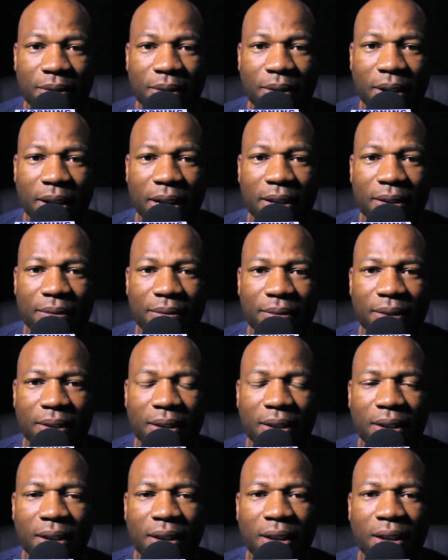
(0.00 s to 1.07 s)
right?
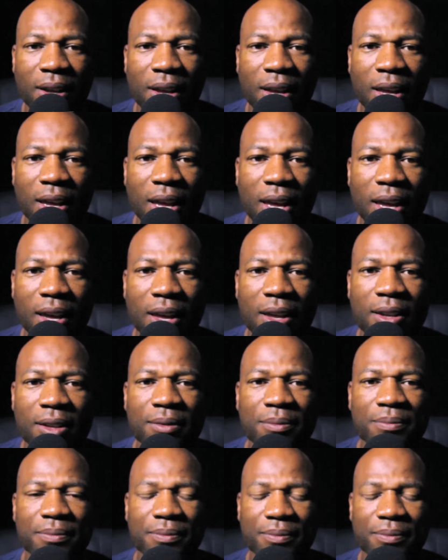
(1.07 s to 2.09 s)
And